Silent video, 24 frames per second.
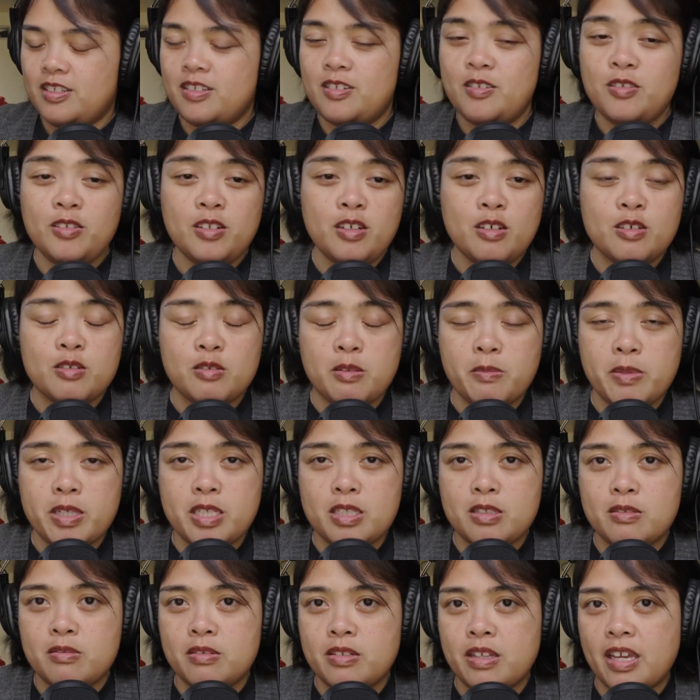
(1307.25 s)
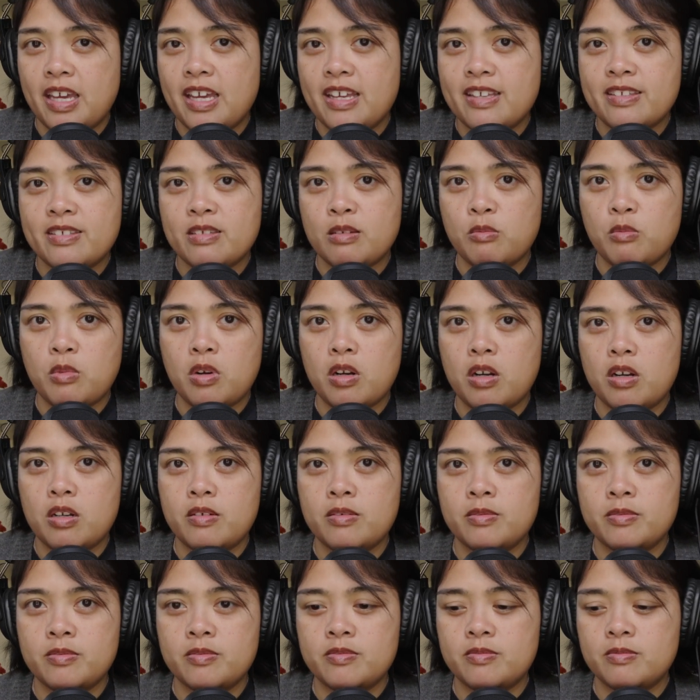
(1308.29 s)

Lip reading: Who knows? We may just do an ASMR